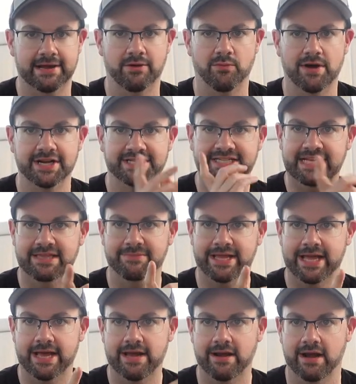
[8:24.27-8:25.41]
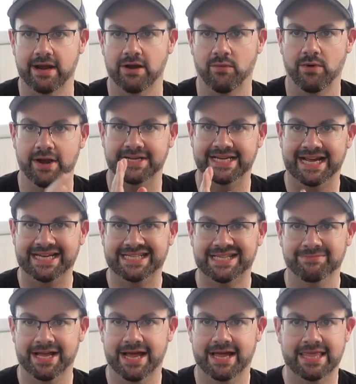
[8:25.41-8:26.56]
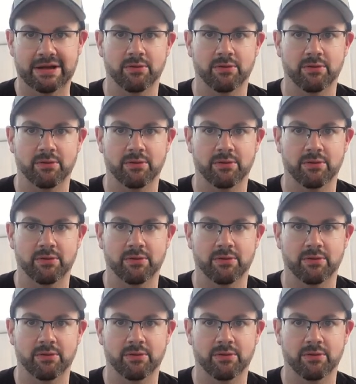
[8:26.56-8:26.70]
I don't want to see them again. I don't want to taste them again.